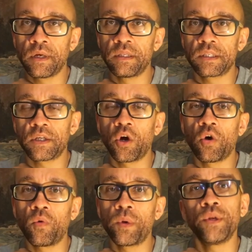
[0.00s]
And
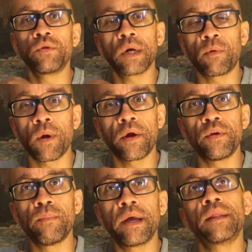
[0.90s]
so when you come around,
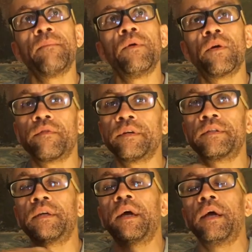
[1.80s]
you make them
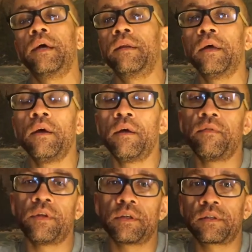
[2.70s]
nervous, and
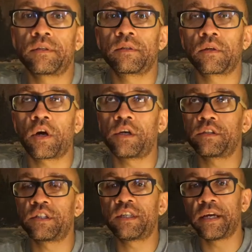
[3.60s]
this
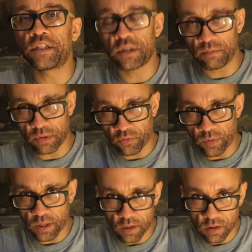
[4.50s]
causes tension
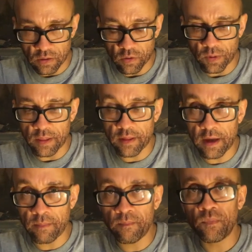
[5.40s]
between you and
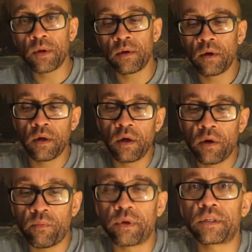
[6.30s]
them,
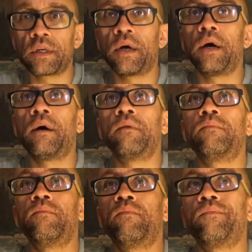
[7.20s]
which
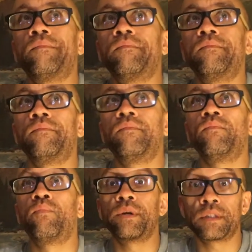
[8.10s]

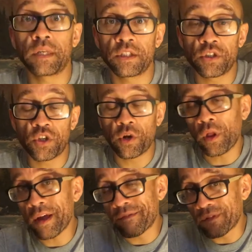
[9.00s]
brings tension to your
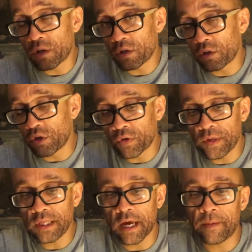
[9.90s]
life, and you don't
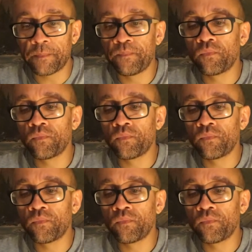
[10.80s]
need that.